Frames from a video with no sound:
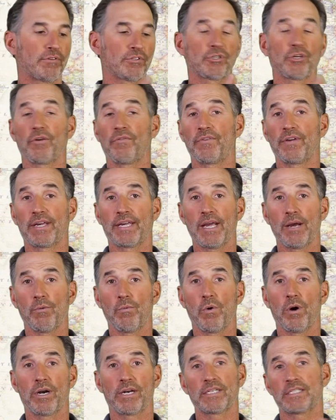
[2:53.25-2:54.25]
So if you get
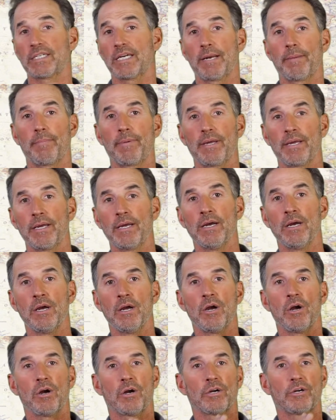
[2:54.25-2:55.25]
one, it's going to be
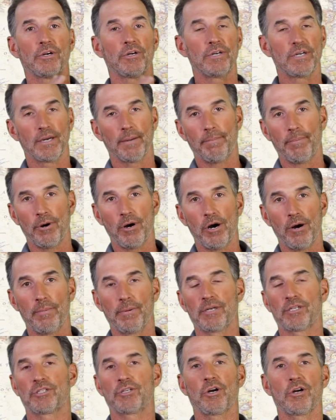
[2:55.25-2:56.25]
good in Nepal,
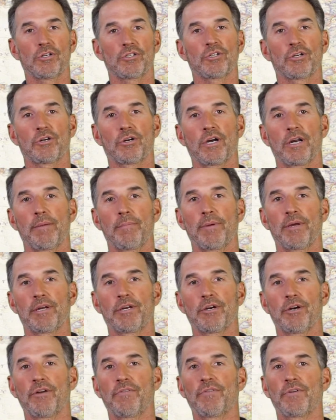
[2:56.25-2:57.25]
but it's also going to be
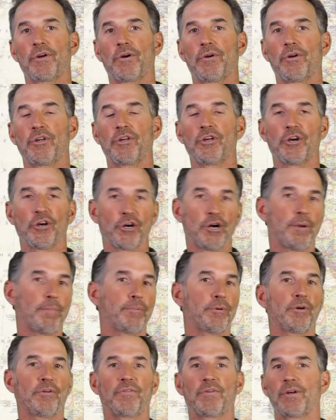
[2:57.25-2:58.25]
good if you go to Europe
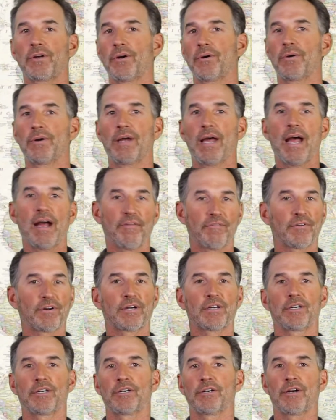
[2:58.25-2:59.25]
or if you go to
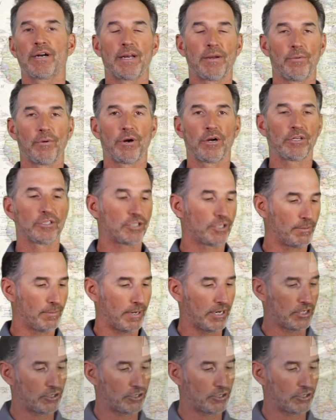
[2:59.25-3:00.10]
Africa or anywhere else you might